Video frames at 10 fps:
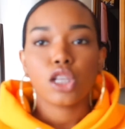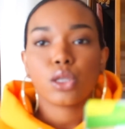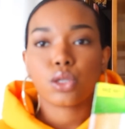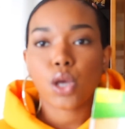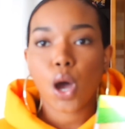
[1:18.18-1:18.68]

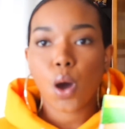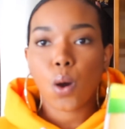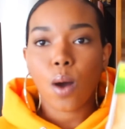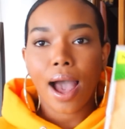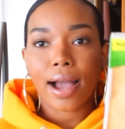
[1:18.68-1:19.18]

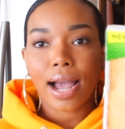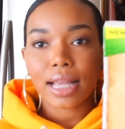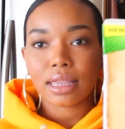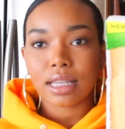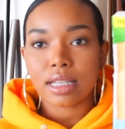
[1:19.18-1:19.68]
So I
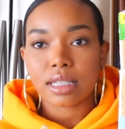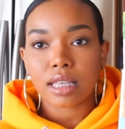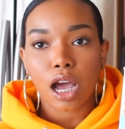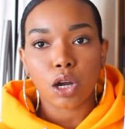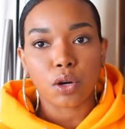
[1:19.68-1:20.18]
got this
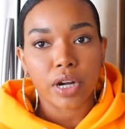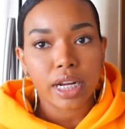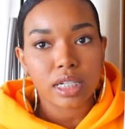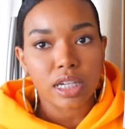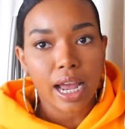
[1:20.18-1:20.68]

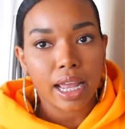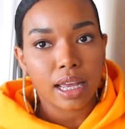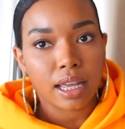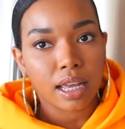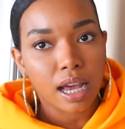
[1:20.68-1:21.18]
Green
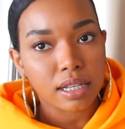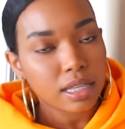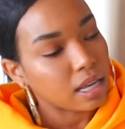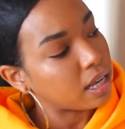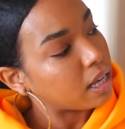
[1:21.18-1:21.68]
Giant, can y'all
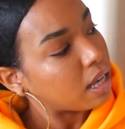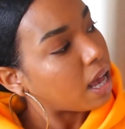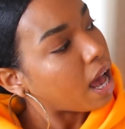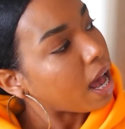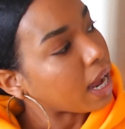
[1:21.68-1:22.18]
see it?
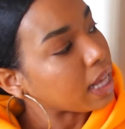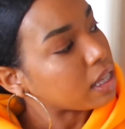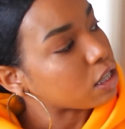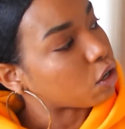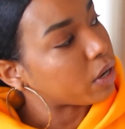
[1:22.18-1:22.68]
I got
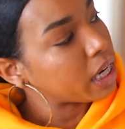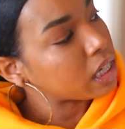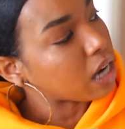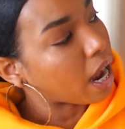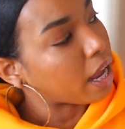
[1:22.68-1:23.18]
this
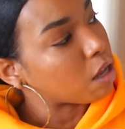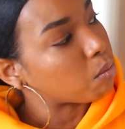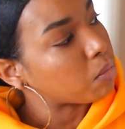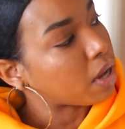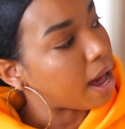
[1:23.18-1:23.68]
Green
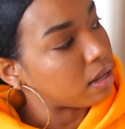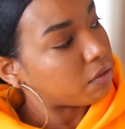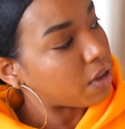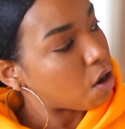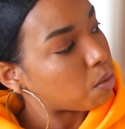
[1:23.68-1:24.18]
Giant
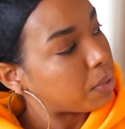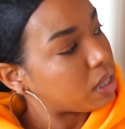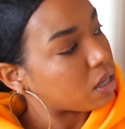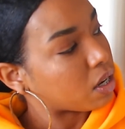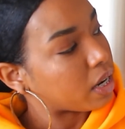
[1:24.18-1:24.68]
cauliflower
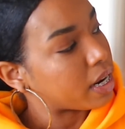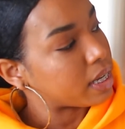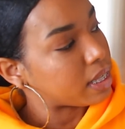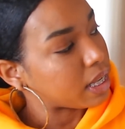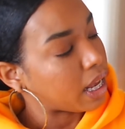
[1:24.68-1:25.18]
pizza
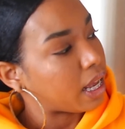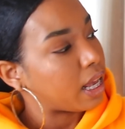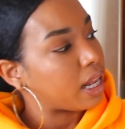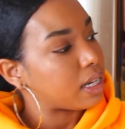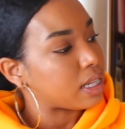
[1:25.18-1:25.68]
crust.
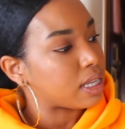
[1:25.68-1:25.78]
It